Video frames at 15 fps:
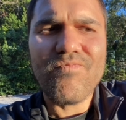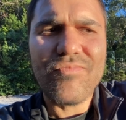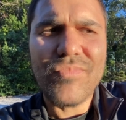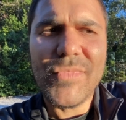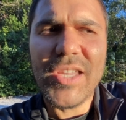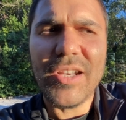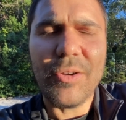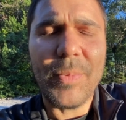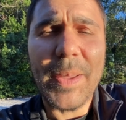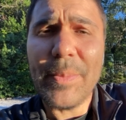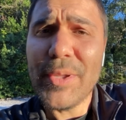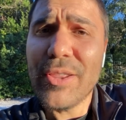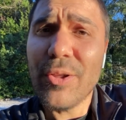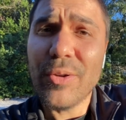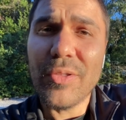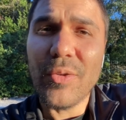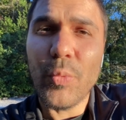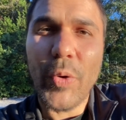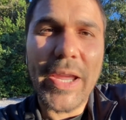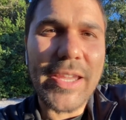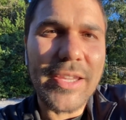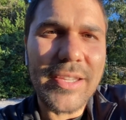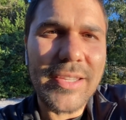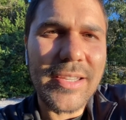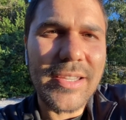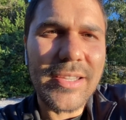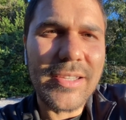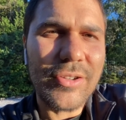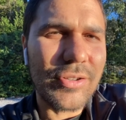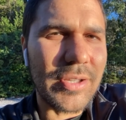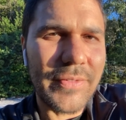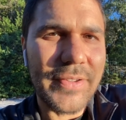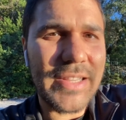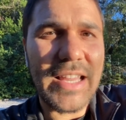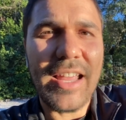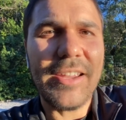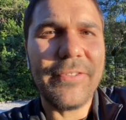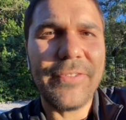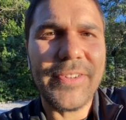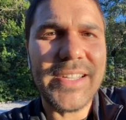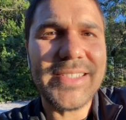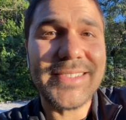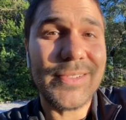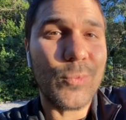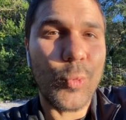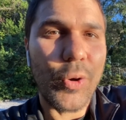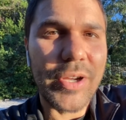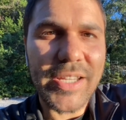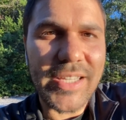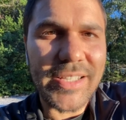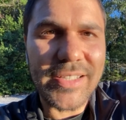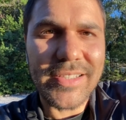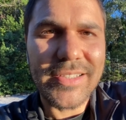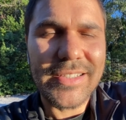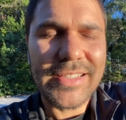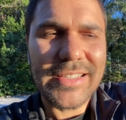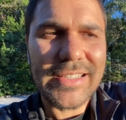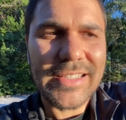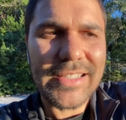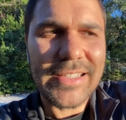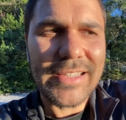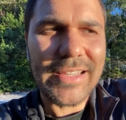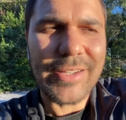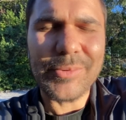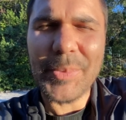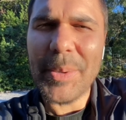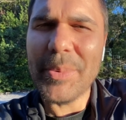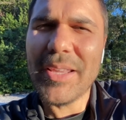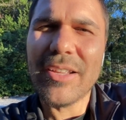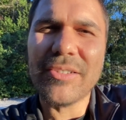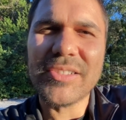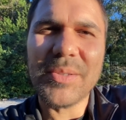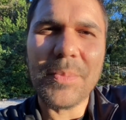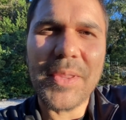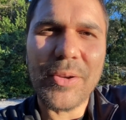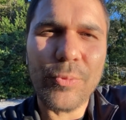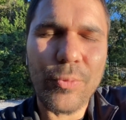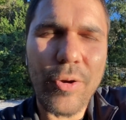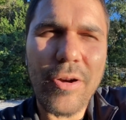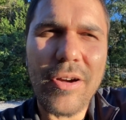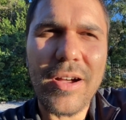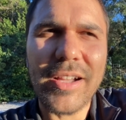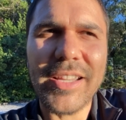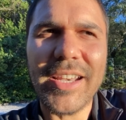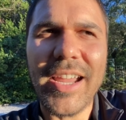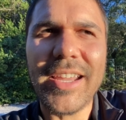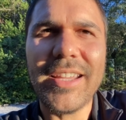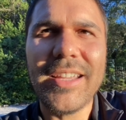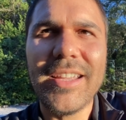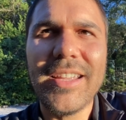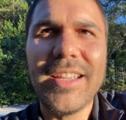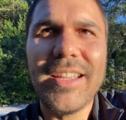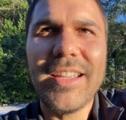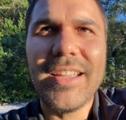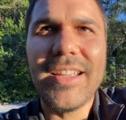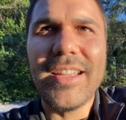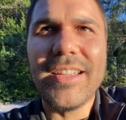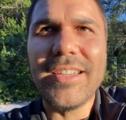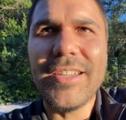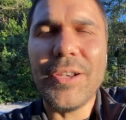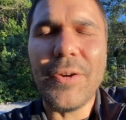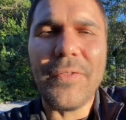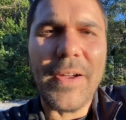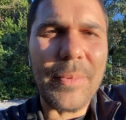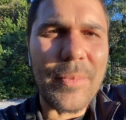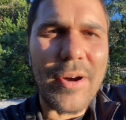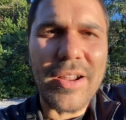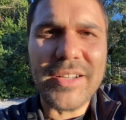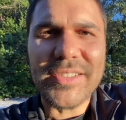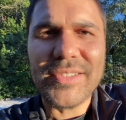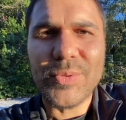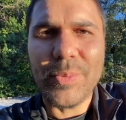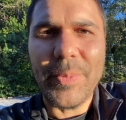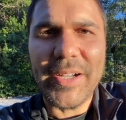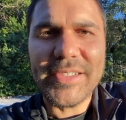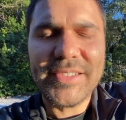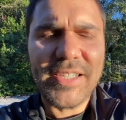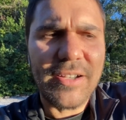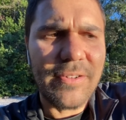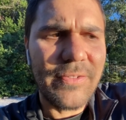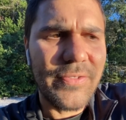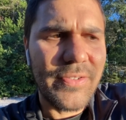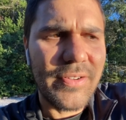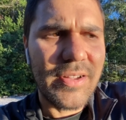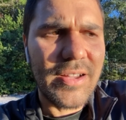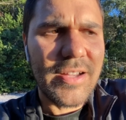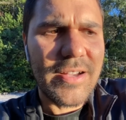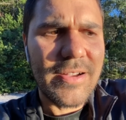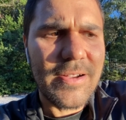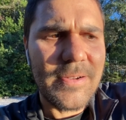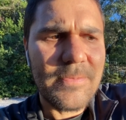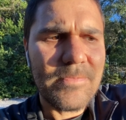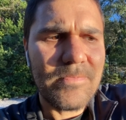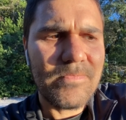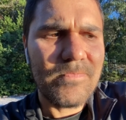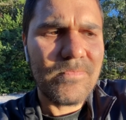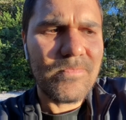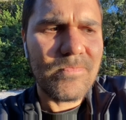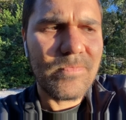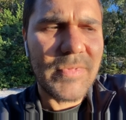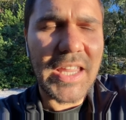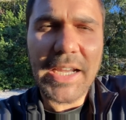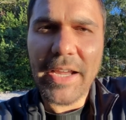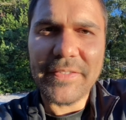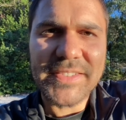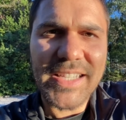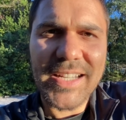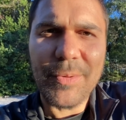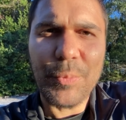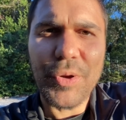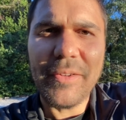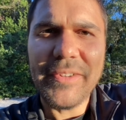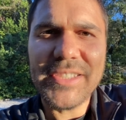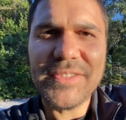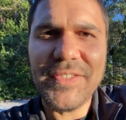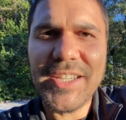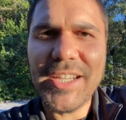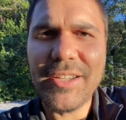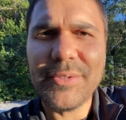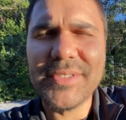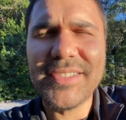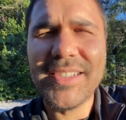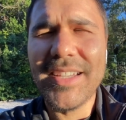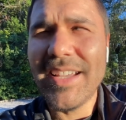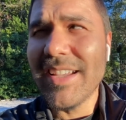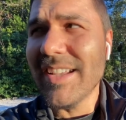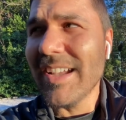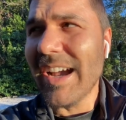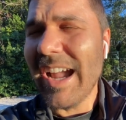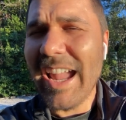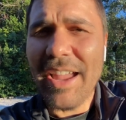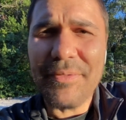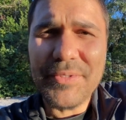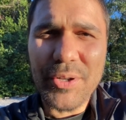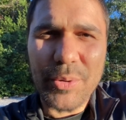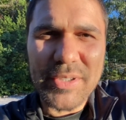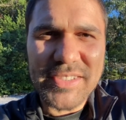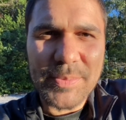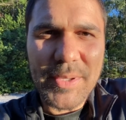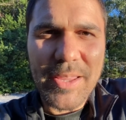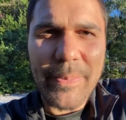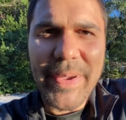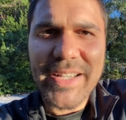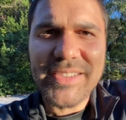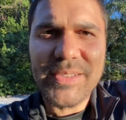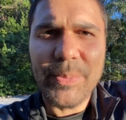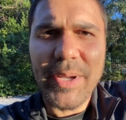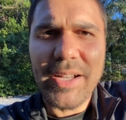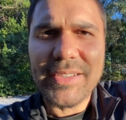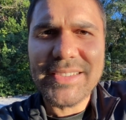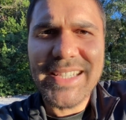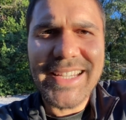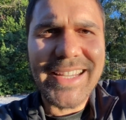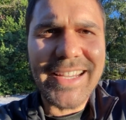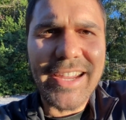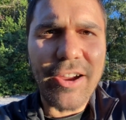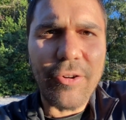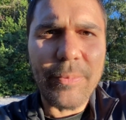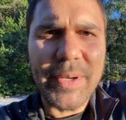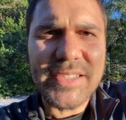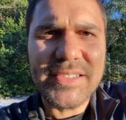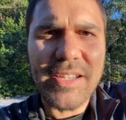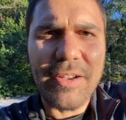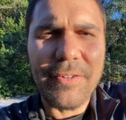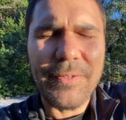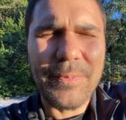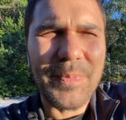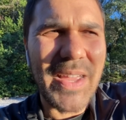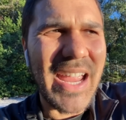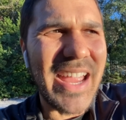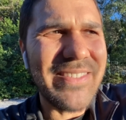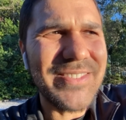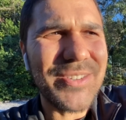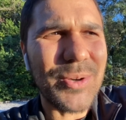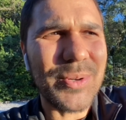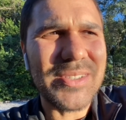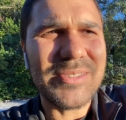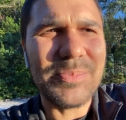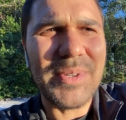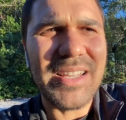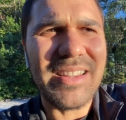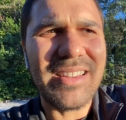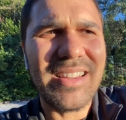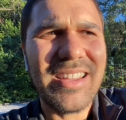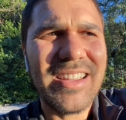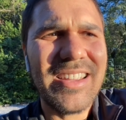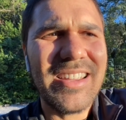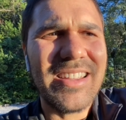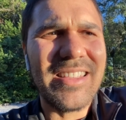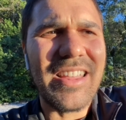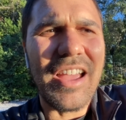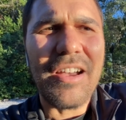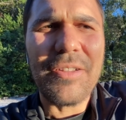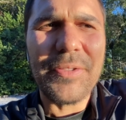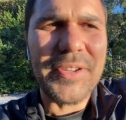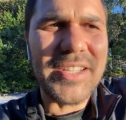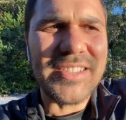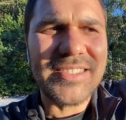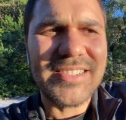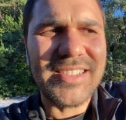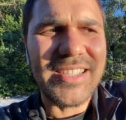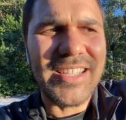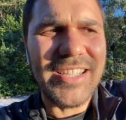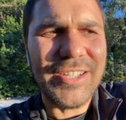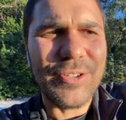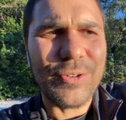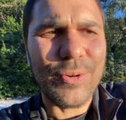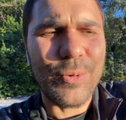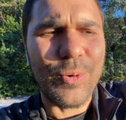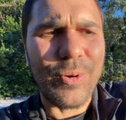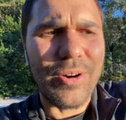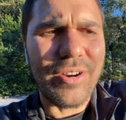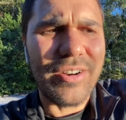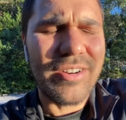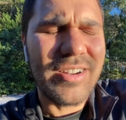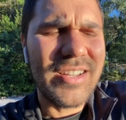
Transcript: you know, maybe the way you're living life isn't working. Maybe there's something wrong. And you know, if I'm honest with myself, like I've said in previous videos, I haven't always been the best about taking care of myself. I haven't always been the healthiest eater or,